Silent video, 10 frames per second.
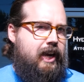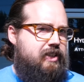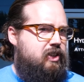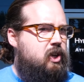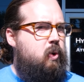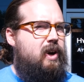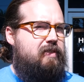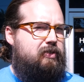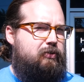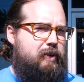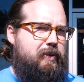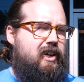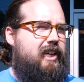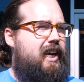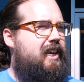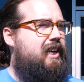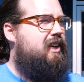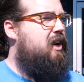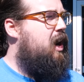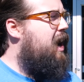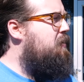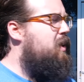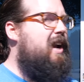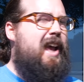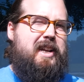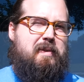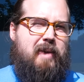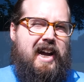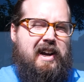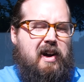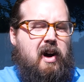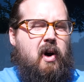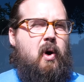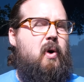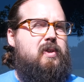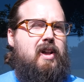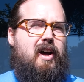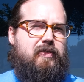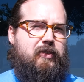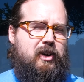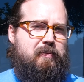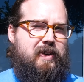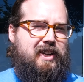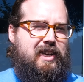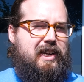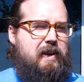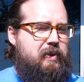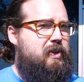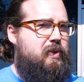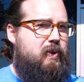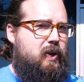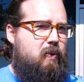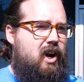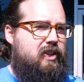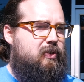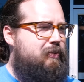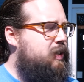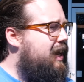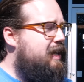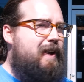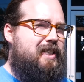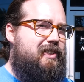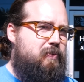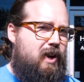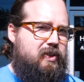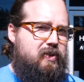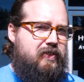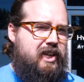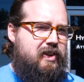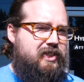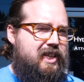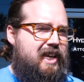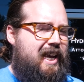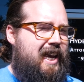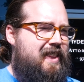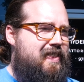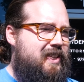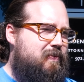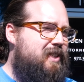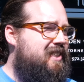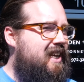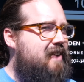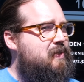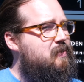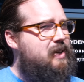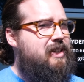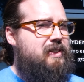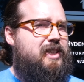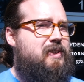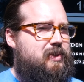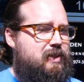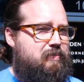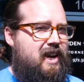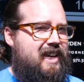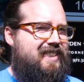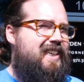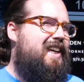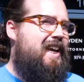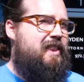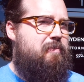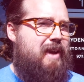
Hey guys, we're Adam from Free Play Arcade here. We're at my old law firm and we're gonna do a quick walkthrough. We've been trying to get back to these walkthrough videos and this one is gonna have a really, really cool surprise in the